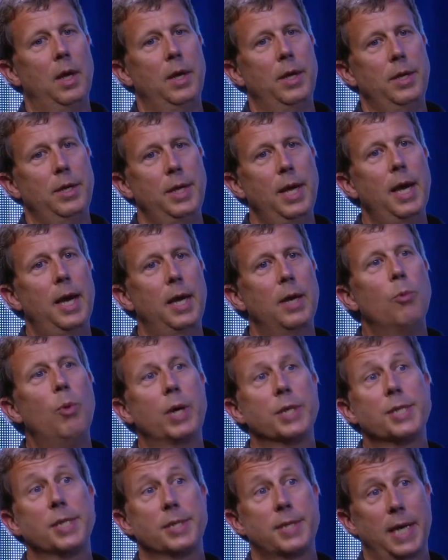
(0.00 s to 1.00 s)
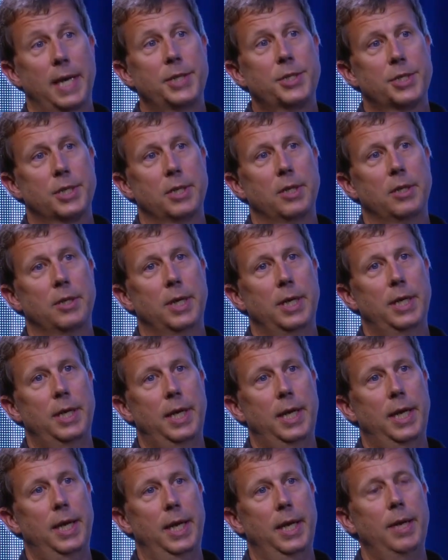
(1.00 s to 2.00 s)
Yeah, it was intentional,
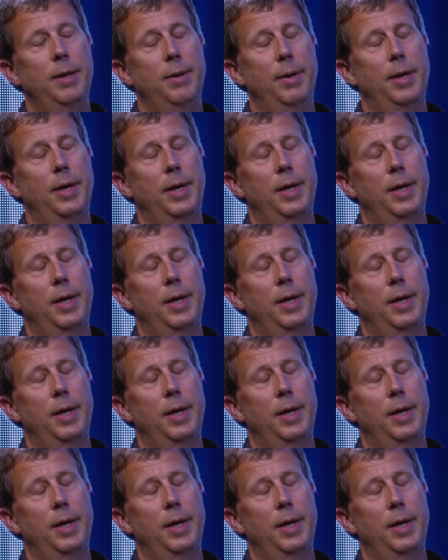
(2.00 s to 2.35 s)
and